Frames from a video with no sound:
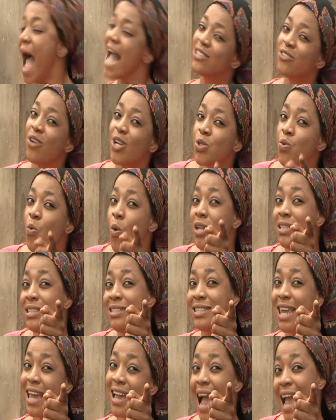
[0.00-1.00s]
I just
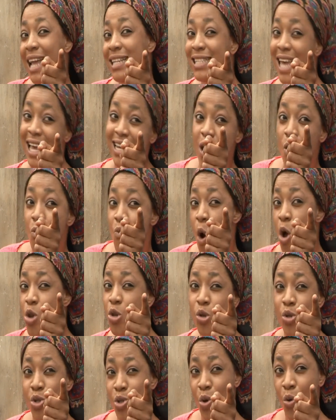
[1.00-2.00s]
want to take idea, they
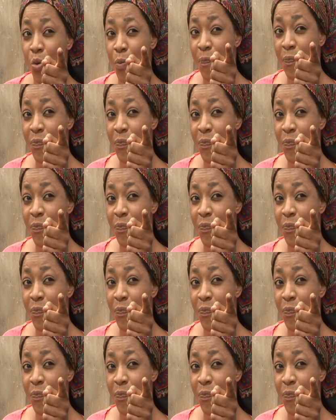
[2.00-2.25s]
warn you so.